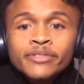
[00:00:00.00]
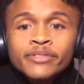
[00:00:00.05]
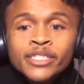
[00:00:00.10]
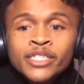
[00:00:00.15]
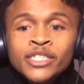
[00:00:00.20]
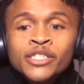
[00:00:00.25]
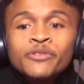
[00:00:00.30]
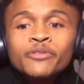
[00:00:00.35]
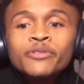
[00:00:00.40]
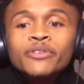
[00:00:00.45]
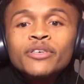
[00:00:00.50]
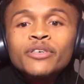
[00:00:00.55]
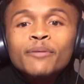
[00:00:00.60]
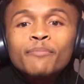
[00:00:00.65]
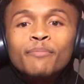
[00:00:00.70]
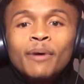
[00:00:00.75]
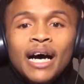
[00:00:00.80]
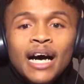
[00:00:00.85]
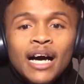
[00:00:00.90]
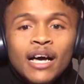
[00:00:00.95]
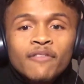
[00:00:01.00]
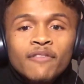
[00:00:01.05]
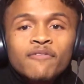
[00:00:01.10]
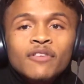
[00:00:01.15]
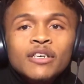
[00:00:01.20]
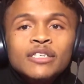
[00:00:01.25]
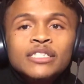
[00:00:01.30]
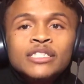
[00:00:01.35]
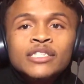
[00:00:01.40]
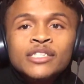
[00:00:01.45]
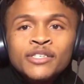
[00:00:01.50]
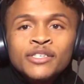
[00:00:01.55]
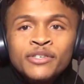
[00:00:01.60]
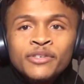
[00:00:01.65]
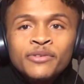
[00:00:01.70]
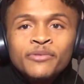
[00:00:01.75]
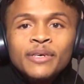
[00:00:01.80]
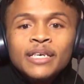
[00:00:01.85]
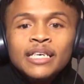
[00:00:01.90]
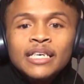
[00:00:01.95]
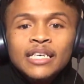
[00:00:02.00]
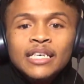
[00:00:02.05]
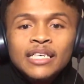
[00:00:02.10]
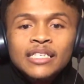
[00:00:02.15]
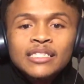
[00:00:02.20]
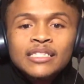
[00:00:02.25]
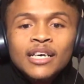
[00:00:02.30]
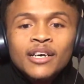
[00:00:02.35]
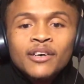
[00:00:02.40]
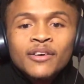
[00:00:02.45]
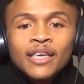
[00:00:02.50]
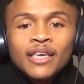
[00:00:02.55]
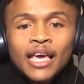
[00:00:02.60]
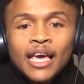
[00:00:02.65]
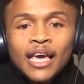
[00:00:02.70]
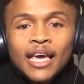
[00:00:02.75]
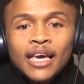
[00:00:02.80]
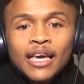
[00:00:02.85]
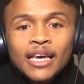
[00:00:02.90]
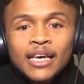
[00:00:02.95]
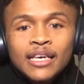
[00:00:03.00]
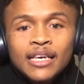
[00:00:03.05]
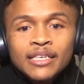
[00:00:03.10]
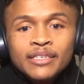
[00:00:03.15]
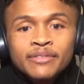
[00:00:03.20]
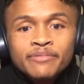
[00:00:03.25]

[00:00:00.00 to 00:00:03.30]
To Dubai for Dubai. two weeks, okay.